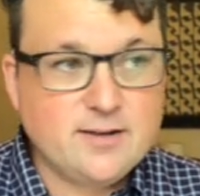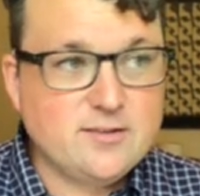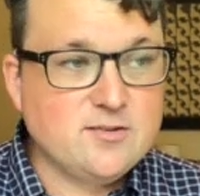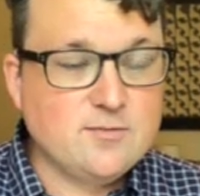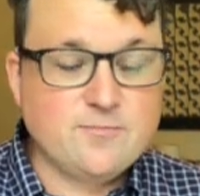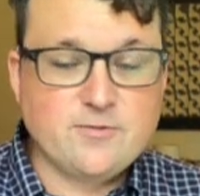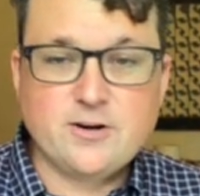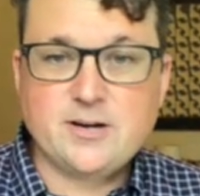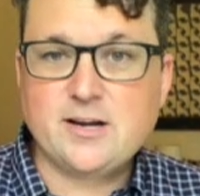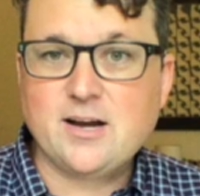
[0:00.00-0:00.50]
Some
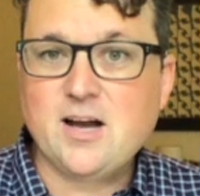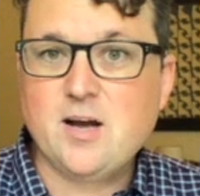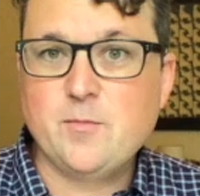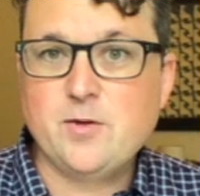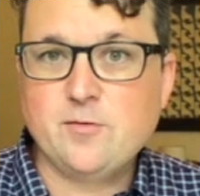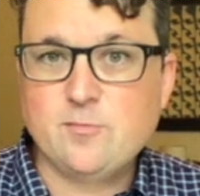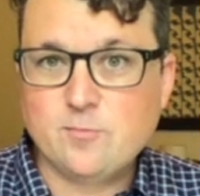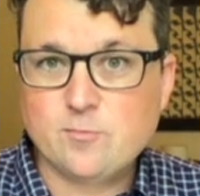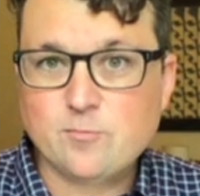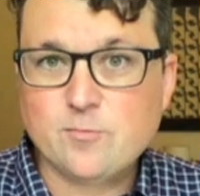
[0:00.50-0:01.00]
very
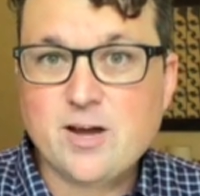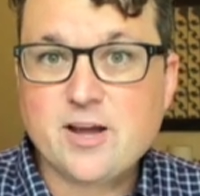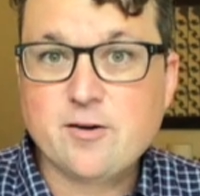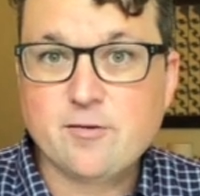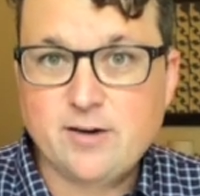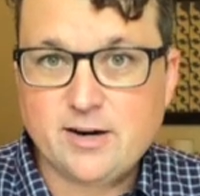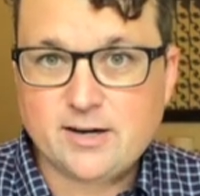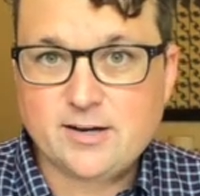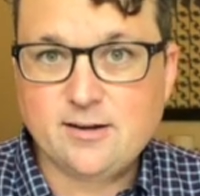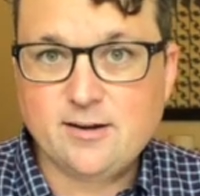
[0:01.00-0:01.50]
common
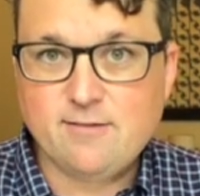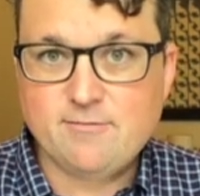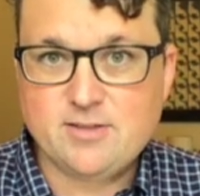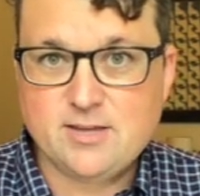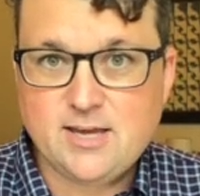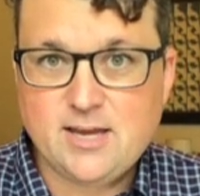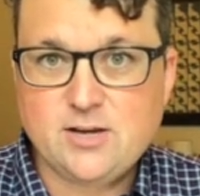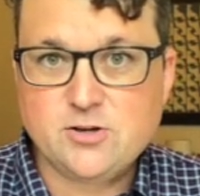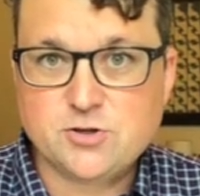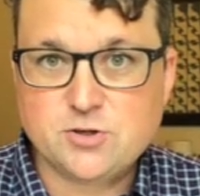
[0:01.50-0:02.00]
rhetoric of
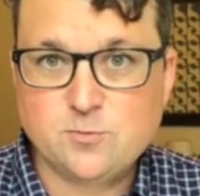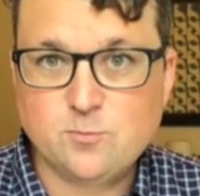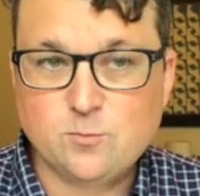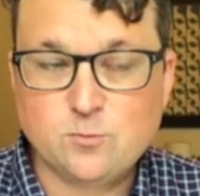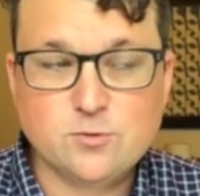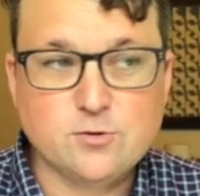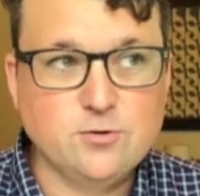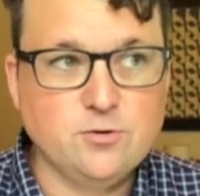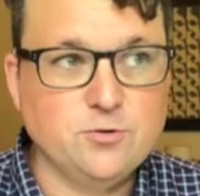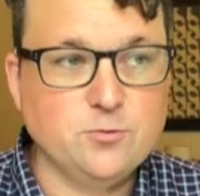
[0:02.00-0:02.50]
the ancient
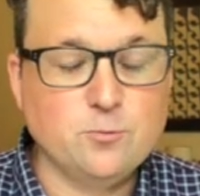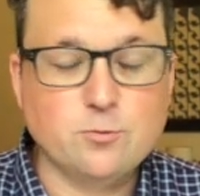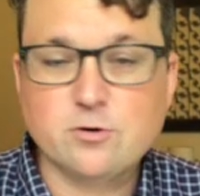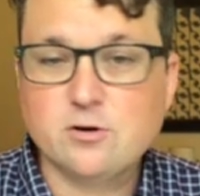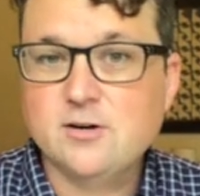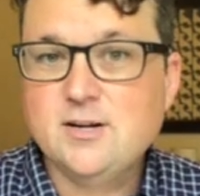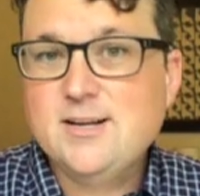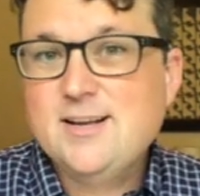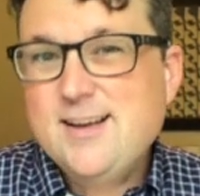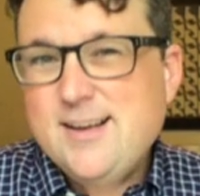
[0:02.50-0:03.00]
world, or
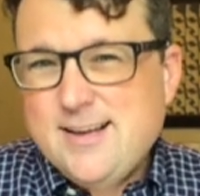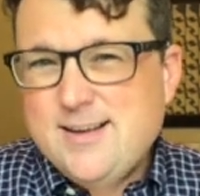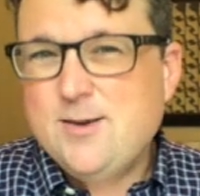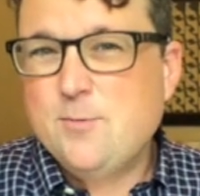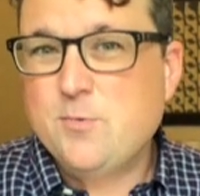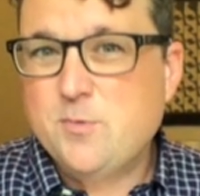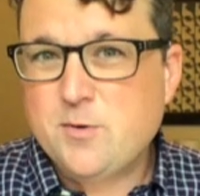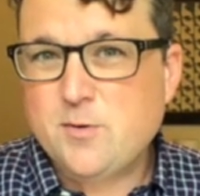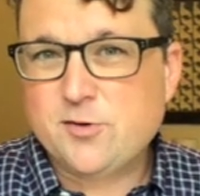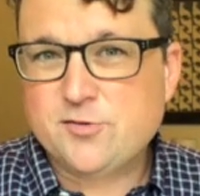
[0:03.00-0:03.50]

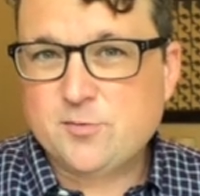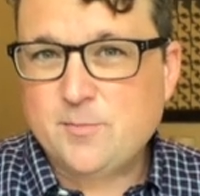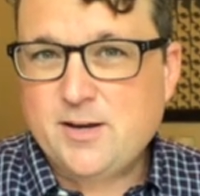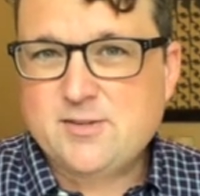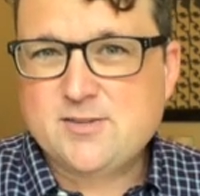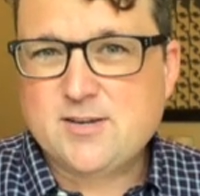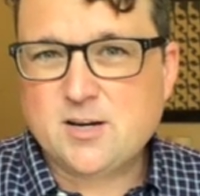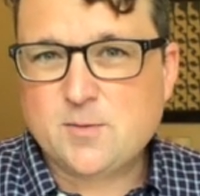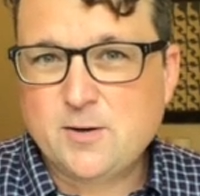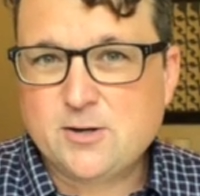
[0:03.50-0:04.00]
we also might
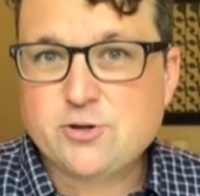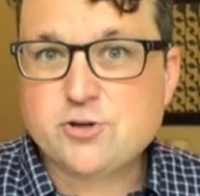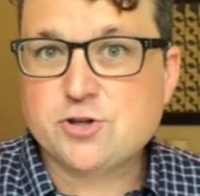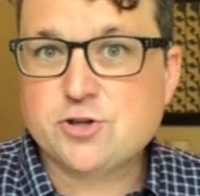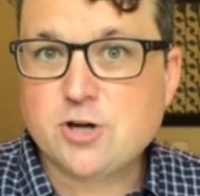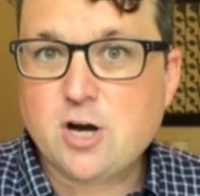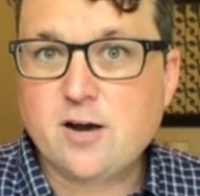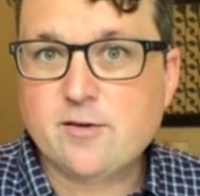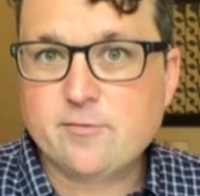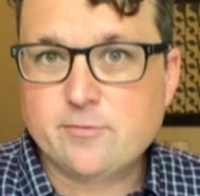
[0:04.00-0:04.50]
talk about
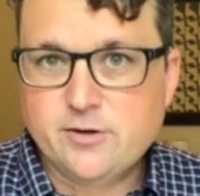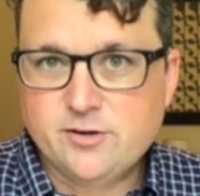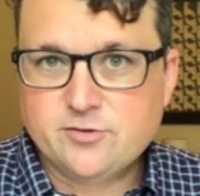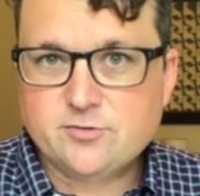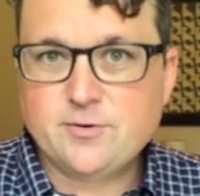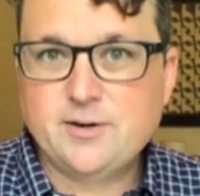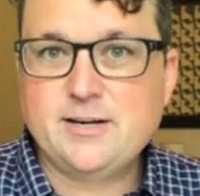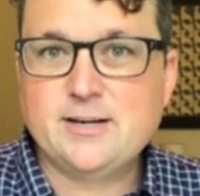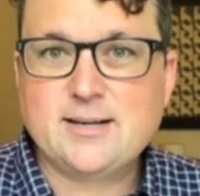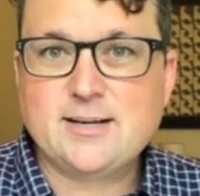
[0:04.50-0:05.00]
genres,
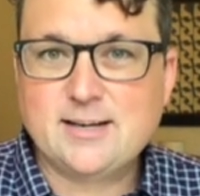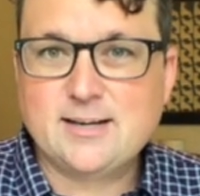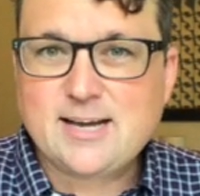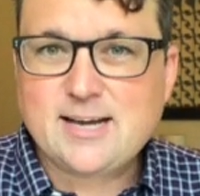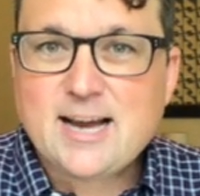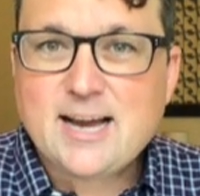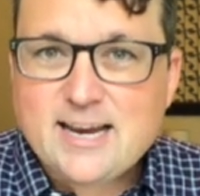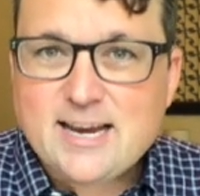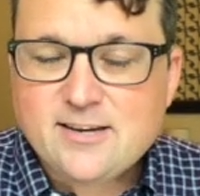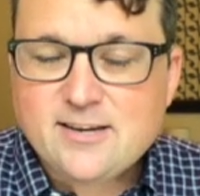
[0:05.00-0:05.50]
right? A
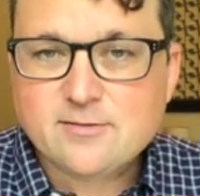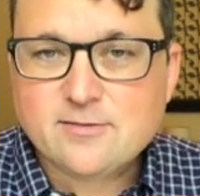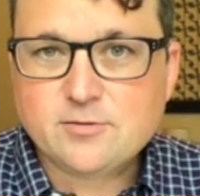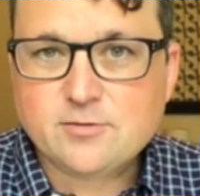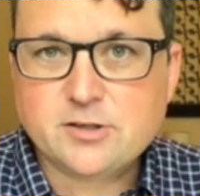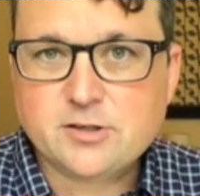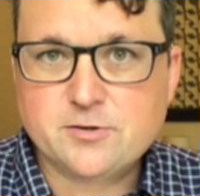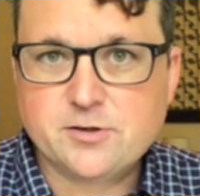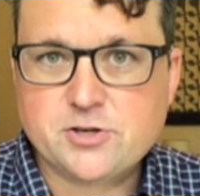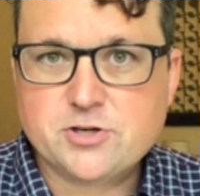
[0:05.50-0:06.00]
kind of
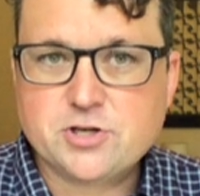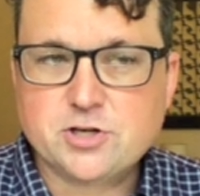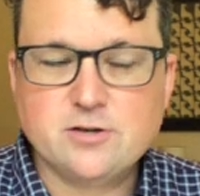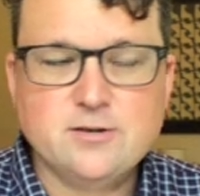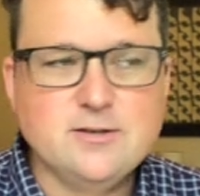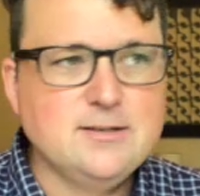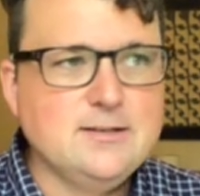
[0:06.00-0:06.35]
literature.